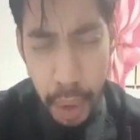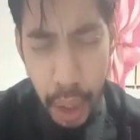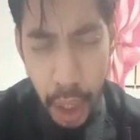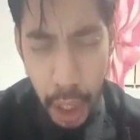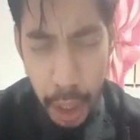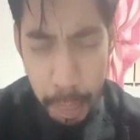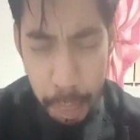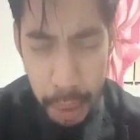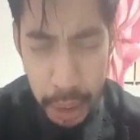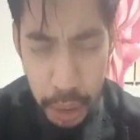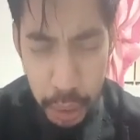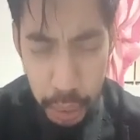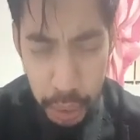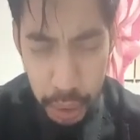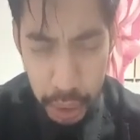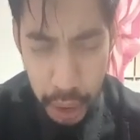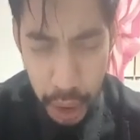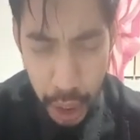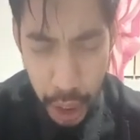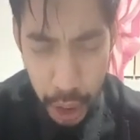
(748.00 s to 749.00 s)
and meet you
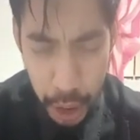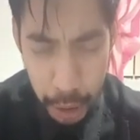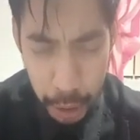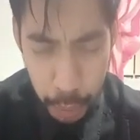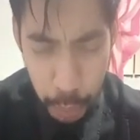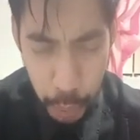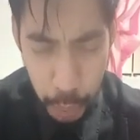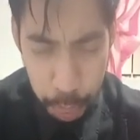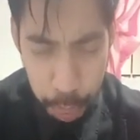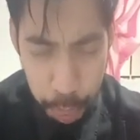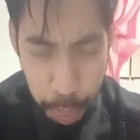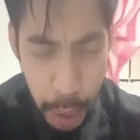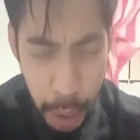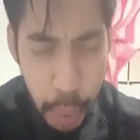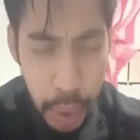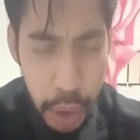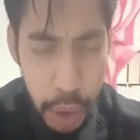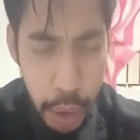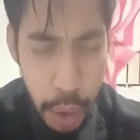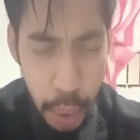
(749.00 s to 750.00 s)
in the air and be
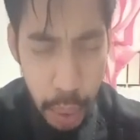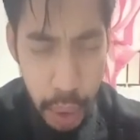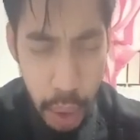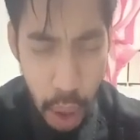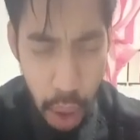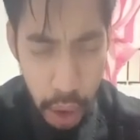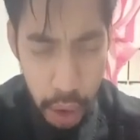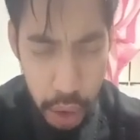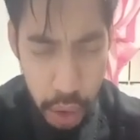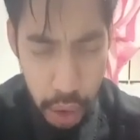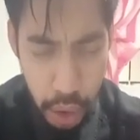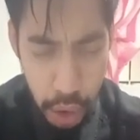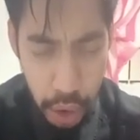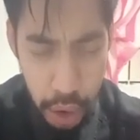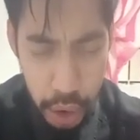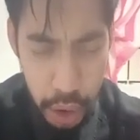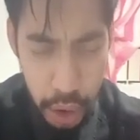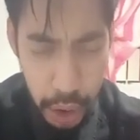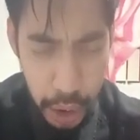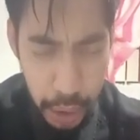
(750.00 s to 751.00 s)
with you in all
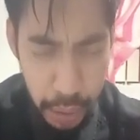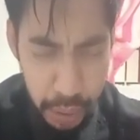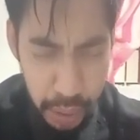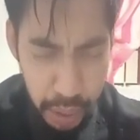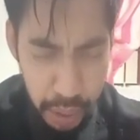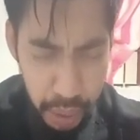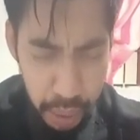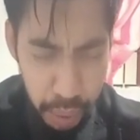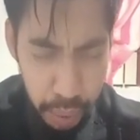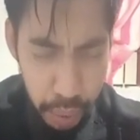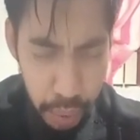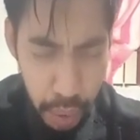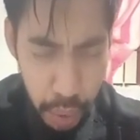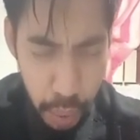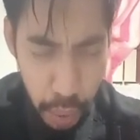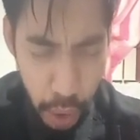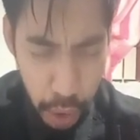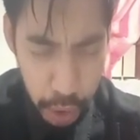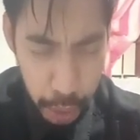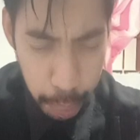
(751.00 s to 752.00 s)
eternity.
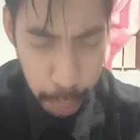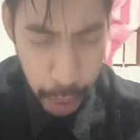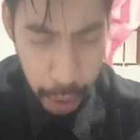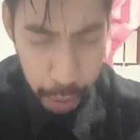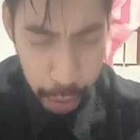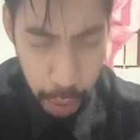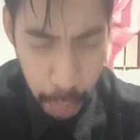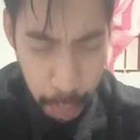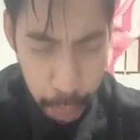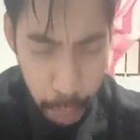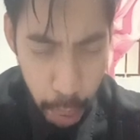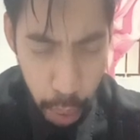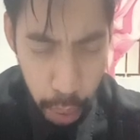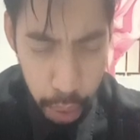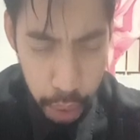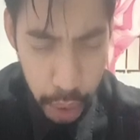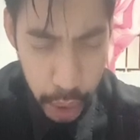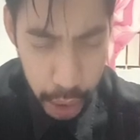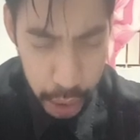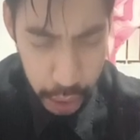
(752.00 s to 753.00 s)
We also pray for
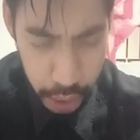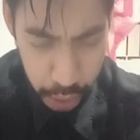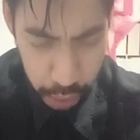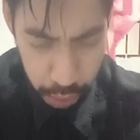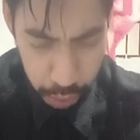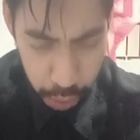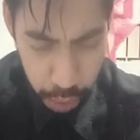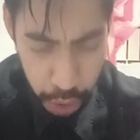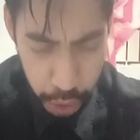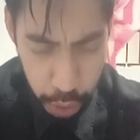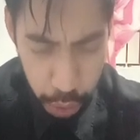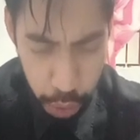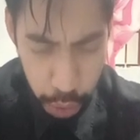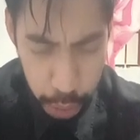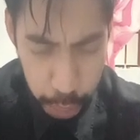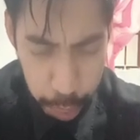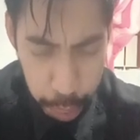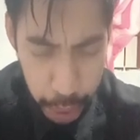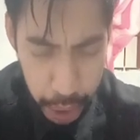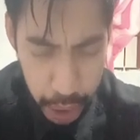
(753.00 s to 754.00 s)
boldness for us to
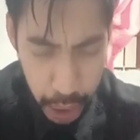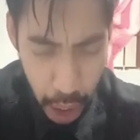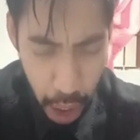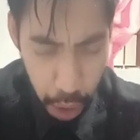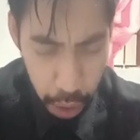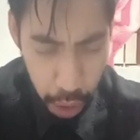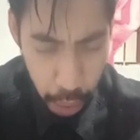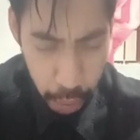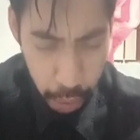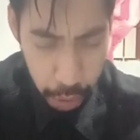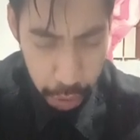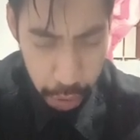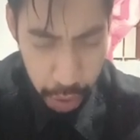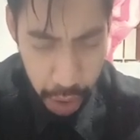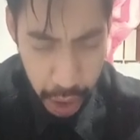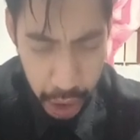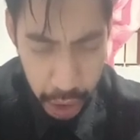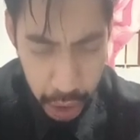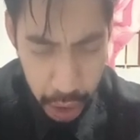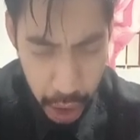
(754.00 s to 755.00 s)
speak out our
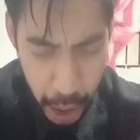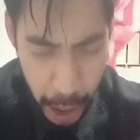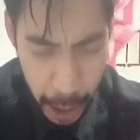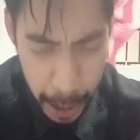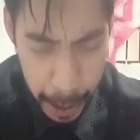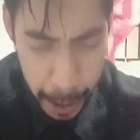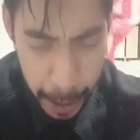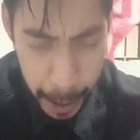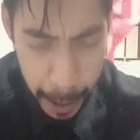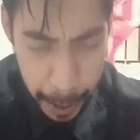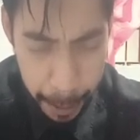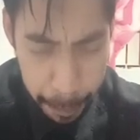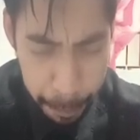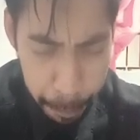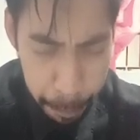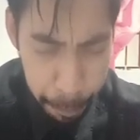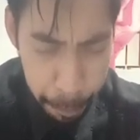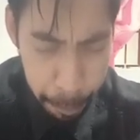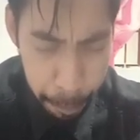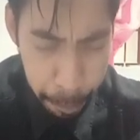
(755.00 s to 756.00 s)
faith and uh,
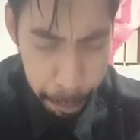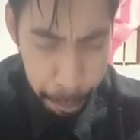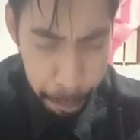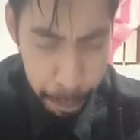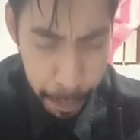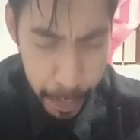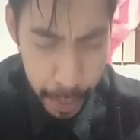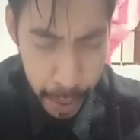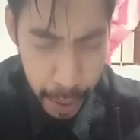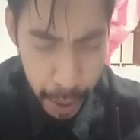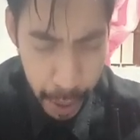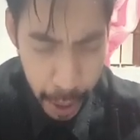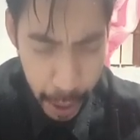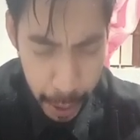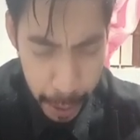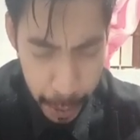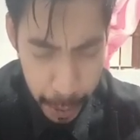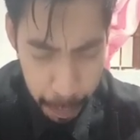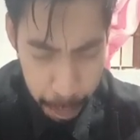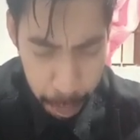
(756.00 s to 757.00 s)

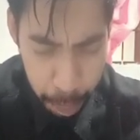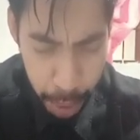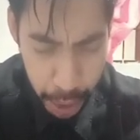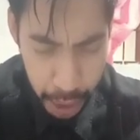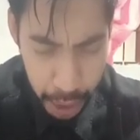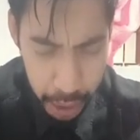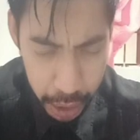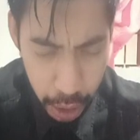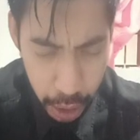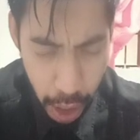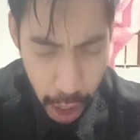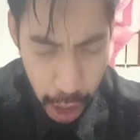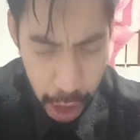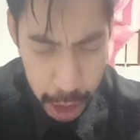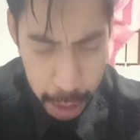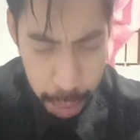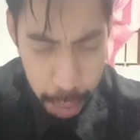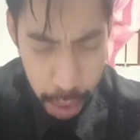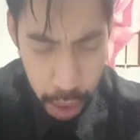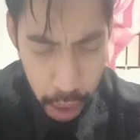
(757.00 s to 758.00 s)
and uh, bring the
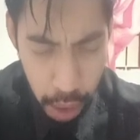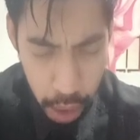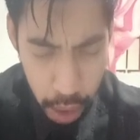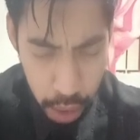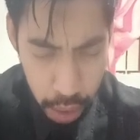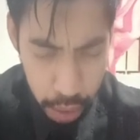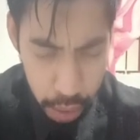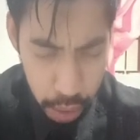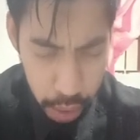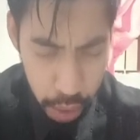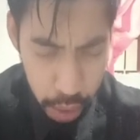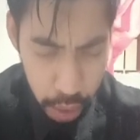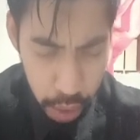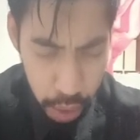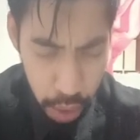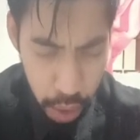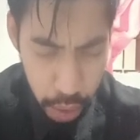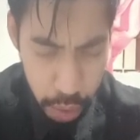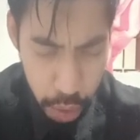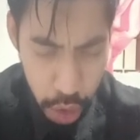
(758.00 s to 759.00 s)
gospel
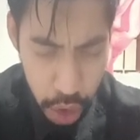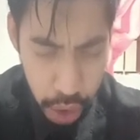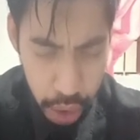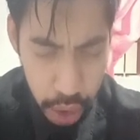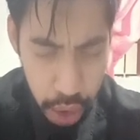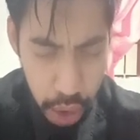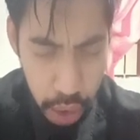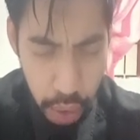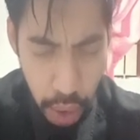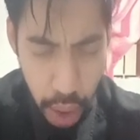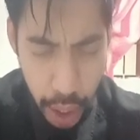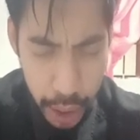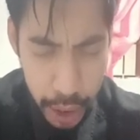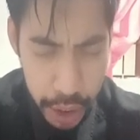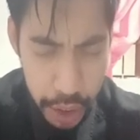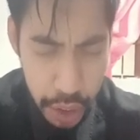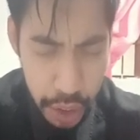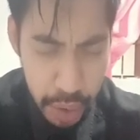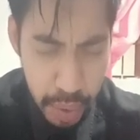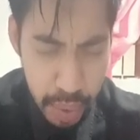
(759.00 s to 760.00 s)
of Jesus
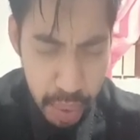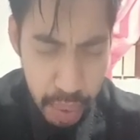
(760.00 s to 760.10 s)
Christ